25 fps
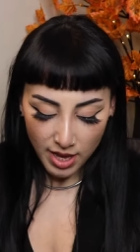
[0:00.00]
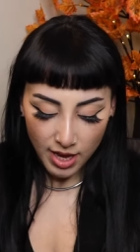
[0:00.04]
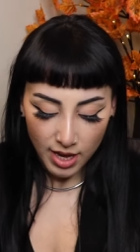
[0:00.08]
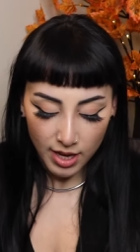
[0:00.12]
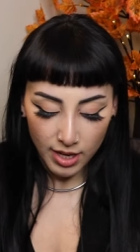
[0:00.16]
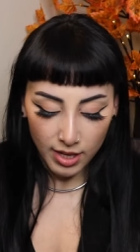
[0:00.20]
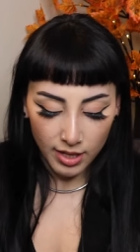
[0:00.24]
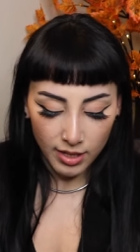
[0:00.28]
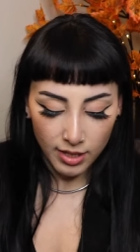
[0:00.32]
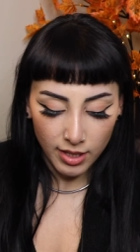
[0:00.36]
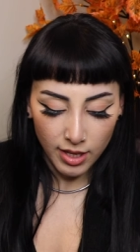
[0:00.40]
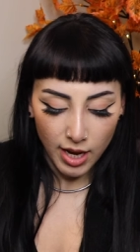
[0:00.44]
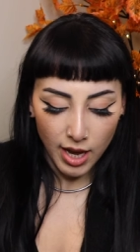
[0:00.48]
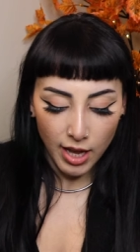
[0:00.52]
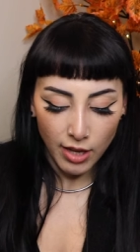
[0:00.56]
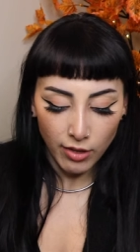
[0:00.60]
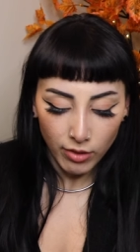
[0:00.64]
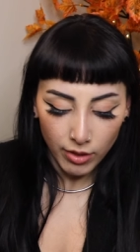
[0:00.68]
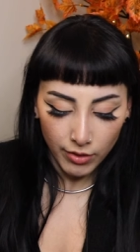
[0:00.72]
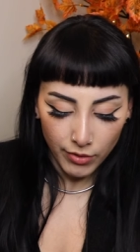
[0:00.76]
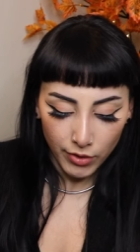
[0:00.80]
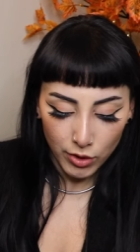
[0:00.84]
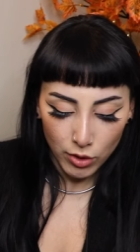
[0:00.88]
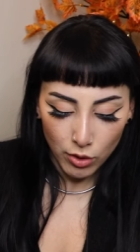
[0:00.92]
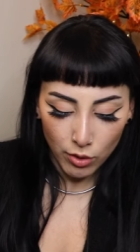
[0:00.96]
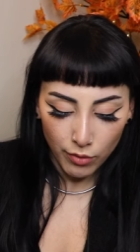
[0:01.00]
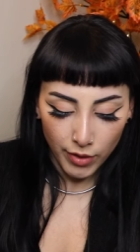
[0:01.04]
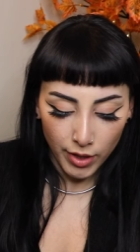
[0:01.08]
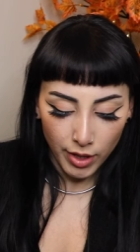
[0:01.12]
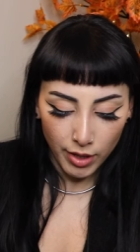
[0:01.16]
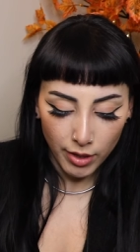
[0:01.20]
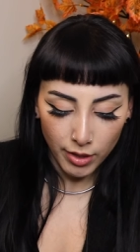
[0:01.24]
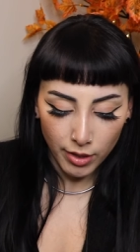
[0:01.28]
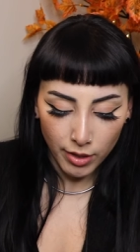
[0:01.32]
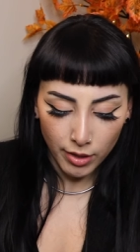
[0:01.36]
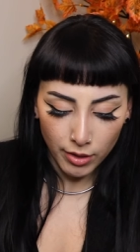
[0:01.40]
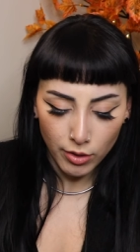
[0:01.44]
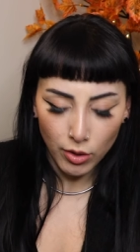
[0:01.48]
And I don't even know if
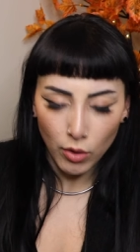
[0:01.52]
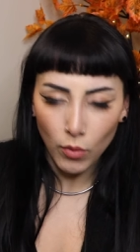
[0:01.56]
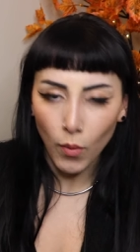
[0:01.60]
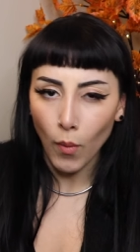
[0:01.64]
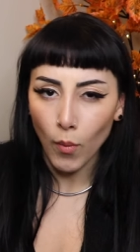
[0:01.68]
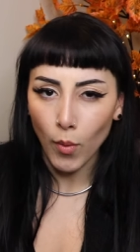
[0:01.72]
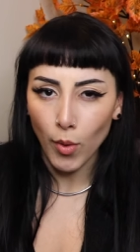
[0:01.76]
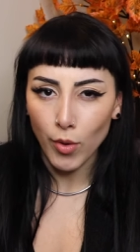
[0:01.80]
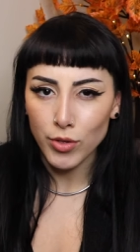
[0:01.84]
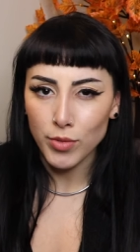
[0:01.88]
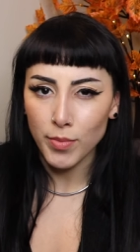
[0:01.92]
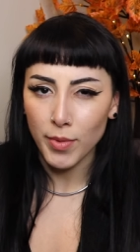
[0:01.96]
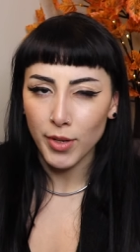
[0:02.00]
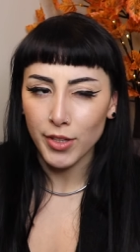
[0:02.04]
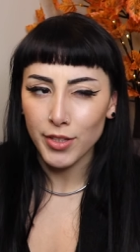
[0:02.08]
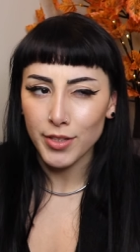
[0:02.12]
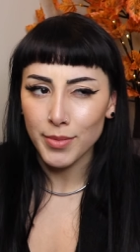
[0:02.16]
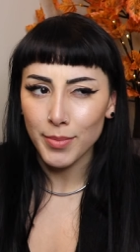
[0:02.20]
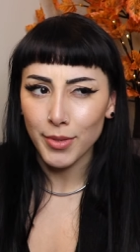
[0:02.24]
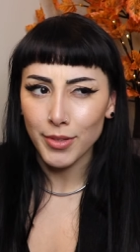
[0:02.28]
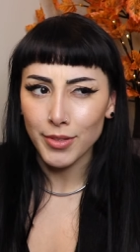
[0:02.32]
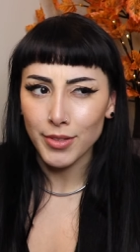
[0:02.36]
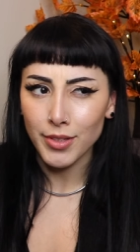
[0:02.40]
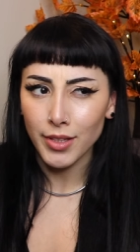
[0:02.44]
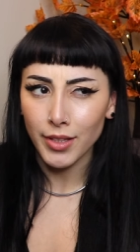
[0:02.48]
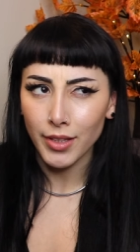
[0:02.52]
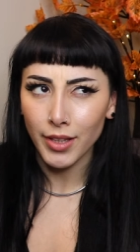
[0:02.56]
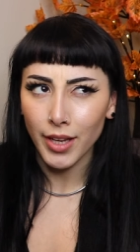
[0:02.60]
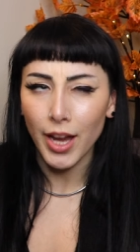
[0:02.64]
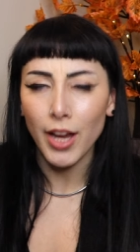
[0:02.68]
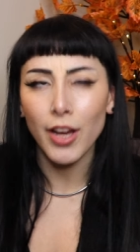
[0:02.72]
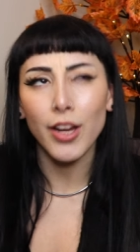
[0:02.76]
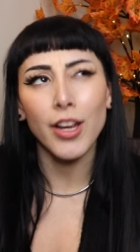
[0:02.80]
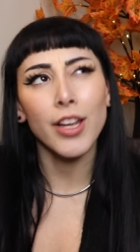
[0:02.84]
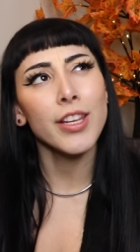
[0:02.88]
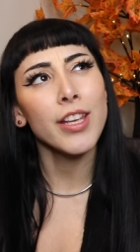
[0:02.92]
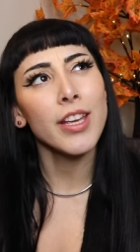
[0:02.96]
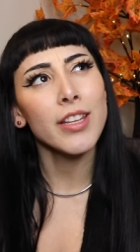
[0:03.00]
I know what rosemary smells like.
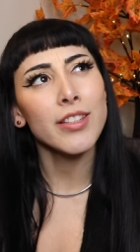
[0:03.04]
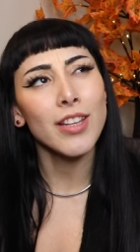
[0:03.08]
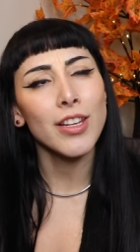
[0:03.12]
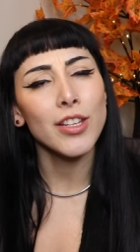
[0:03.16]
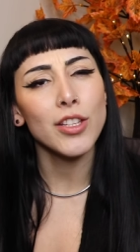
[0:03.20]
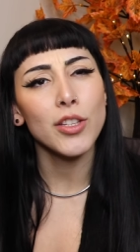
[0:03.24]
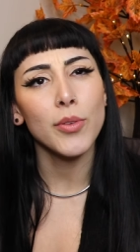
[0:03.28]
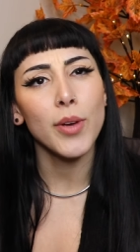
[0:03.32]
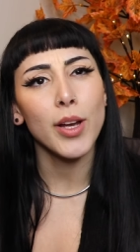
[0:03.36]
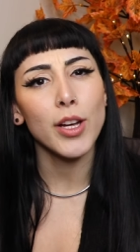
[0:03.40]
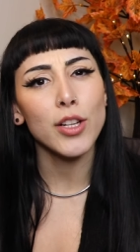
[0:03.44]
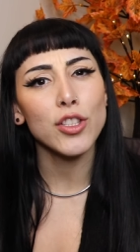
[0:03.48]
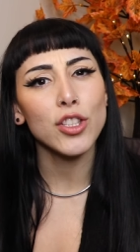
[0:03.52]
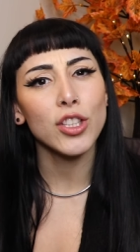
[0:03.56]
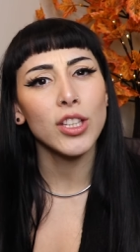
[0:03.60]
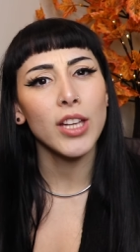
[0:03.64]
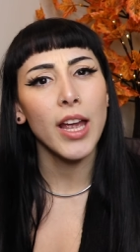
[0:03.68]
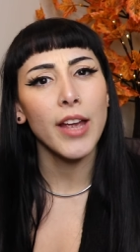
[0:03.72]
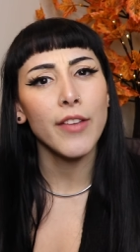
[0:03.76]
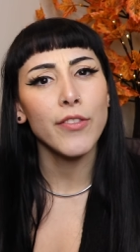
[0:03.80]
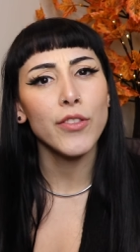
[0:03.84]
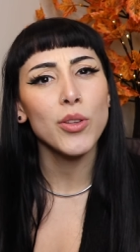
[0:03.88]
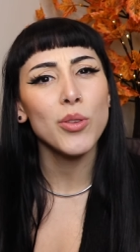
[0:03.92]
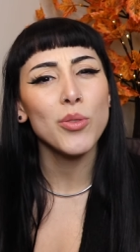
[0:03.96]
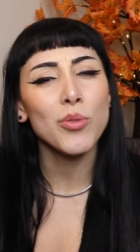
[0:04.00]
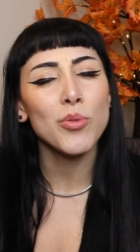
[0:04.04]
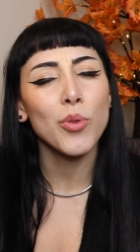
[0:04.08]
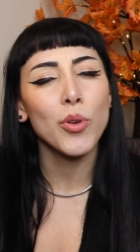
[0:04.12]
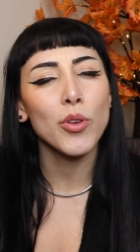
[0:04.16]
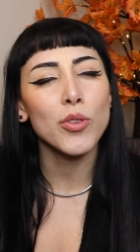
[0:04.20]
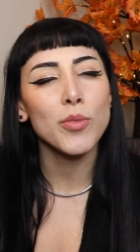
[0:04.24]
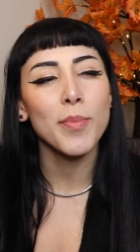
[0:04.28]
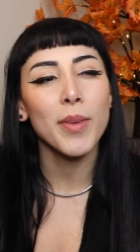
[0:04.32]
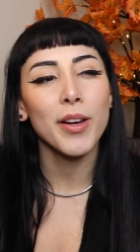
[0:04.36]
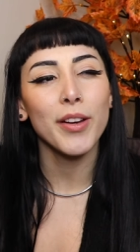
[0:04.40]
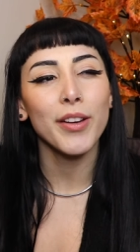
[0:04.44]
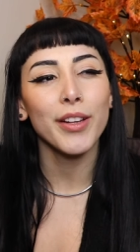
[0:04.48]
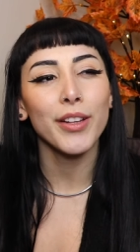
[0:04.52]
I, yes, I do actually. I've used
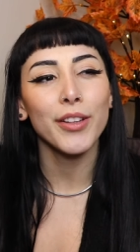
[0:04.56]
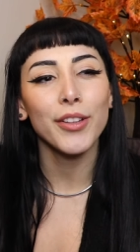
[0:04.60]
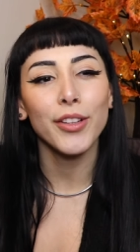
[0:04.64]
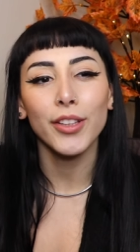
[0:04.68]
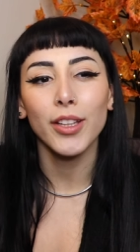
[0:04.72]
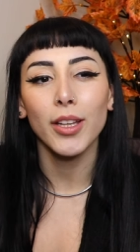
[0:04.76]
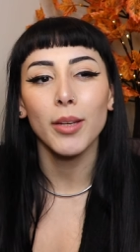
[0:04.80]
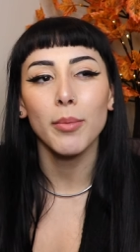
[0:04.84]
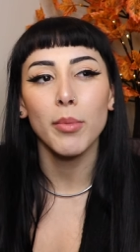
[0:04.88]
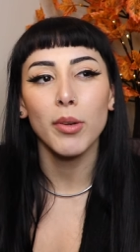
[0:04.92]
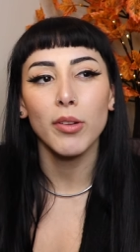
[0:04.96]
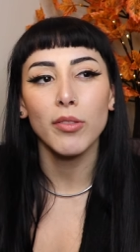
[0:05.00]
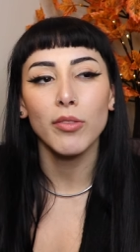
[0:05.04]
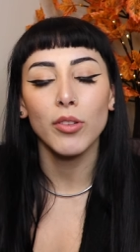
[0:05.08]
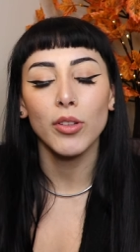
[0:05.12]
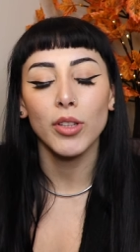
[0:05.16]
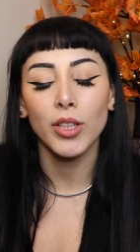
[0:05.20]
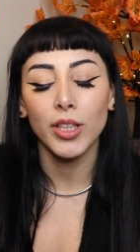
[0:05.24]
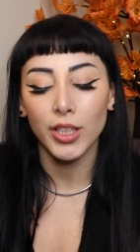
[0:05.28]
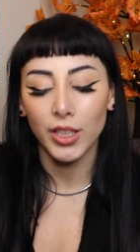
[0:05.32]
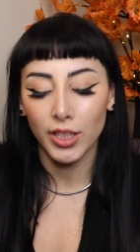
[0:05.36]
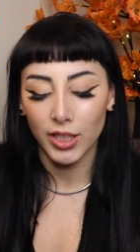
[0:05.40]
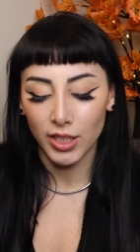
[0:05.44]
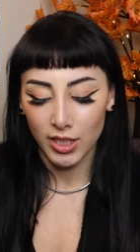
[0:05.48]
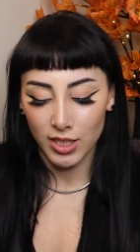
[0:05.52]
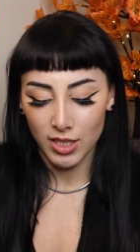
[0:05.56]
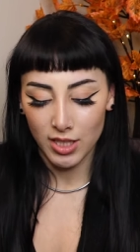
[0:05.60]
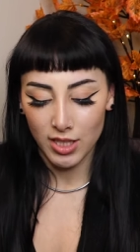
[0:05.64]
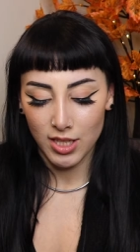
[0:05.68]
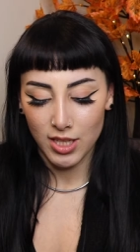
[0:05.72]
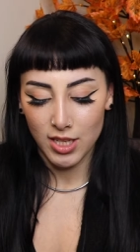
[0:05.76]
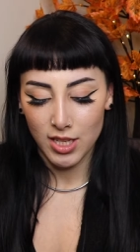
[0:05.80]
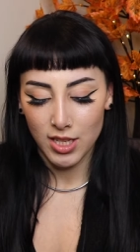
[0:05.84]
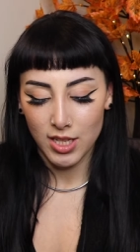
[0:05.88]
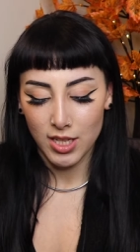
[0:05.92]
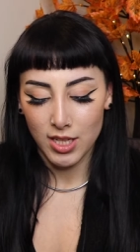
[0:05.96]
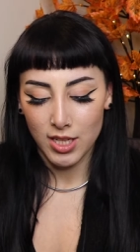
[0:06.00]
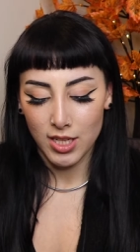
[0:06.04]
rosemary in cooking before
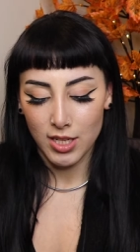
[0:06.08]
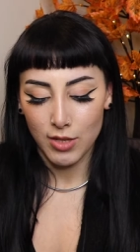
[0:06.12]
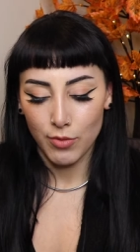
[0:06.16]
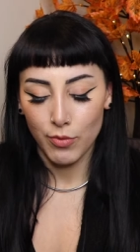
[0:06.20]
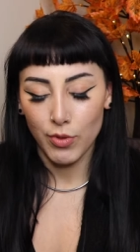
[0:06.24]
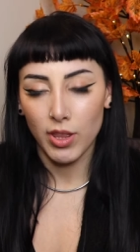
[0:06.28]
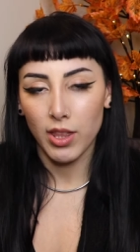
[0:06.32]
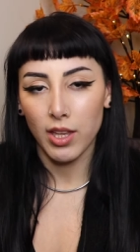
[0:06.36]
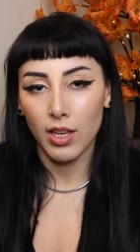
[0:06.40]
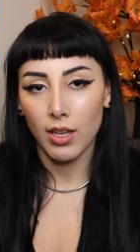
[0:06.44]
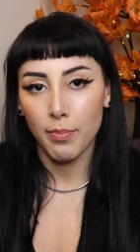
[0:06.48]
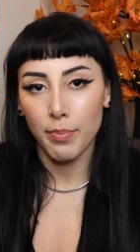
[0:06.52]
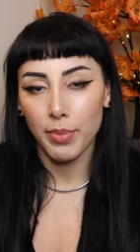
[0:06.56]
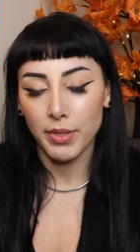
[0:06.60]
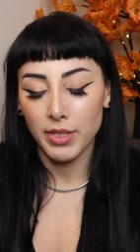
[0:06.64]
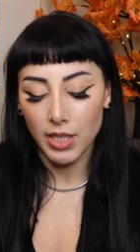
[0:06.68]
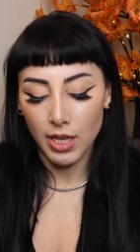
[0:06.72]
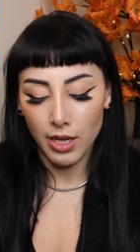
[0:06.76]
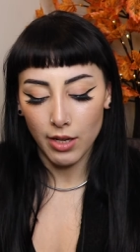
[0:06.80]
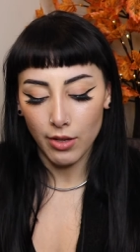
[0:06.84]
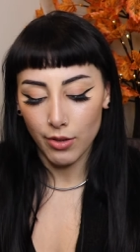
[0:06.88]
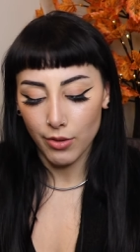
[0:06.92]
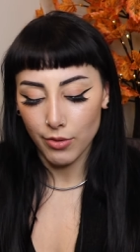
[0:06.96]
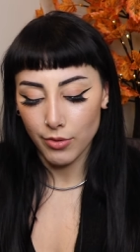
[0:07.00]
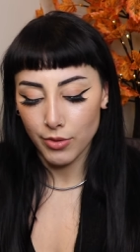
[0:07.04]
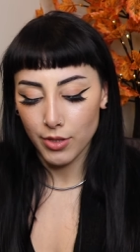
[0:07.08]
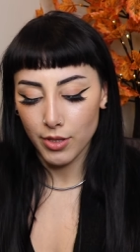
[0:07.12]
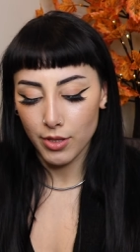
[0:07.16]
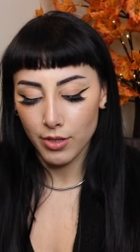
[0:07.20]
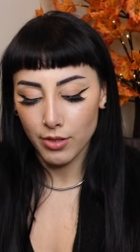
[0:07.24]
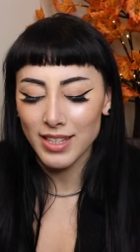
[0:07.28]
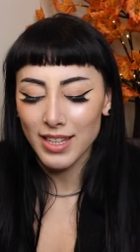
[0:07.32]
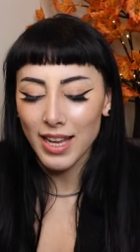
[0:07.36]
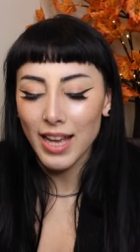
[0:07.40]
with like potatoes.